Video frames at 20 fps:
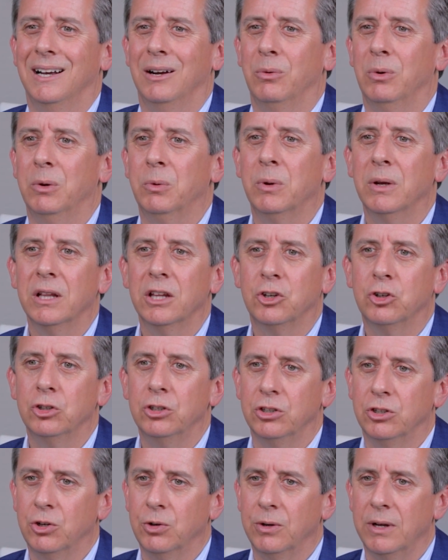we really
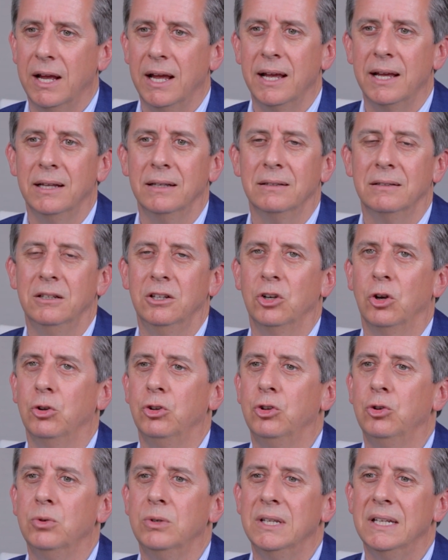couldn't create
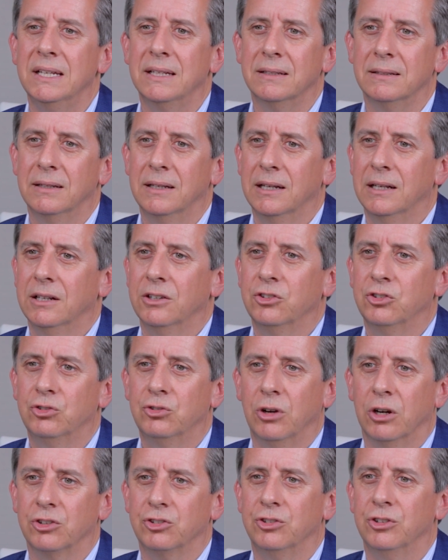unique
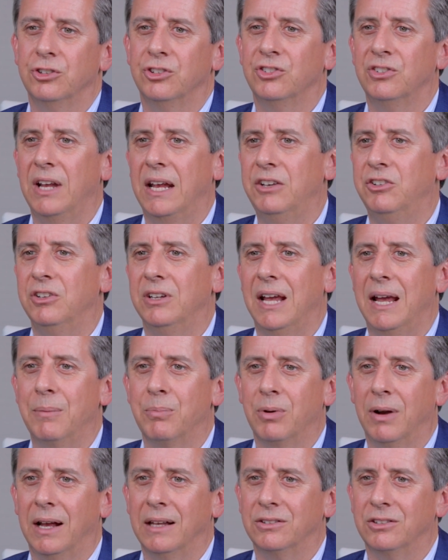structured stage and gate
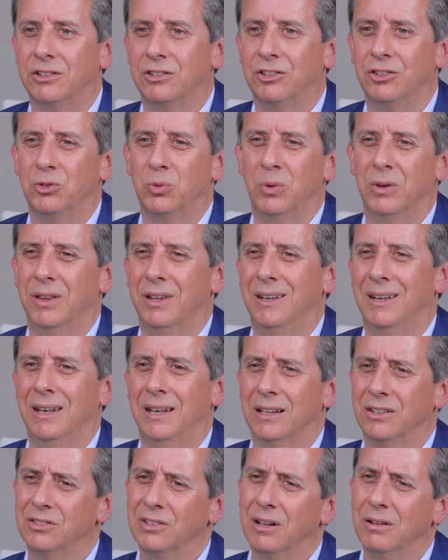processes within
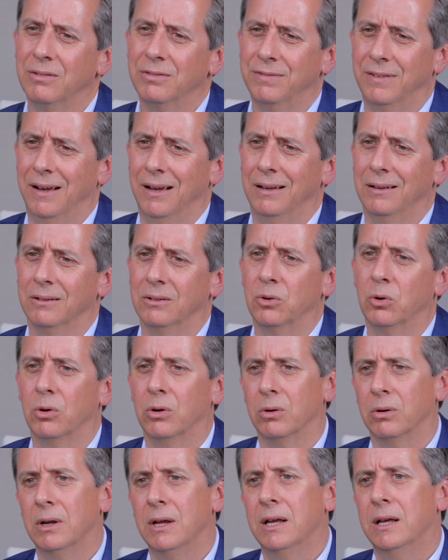an Excel file
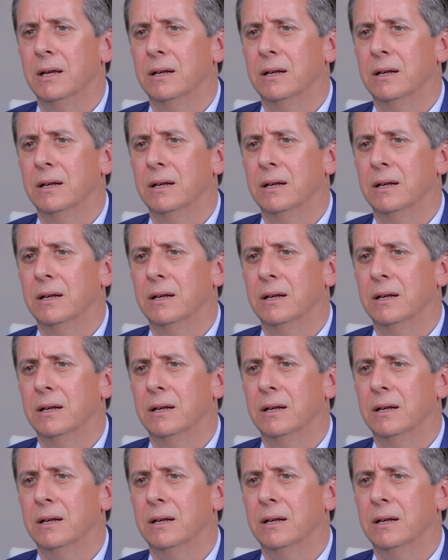or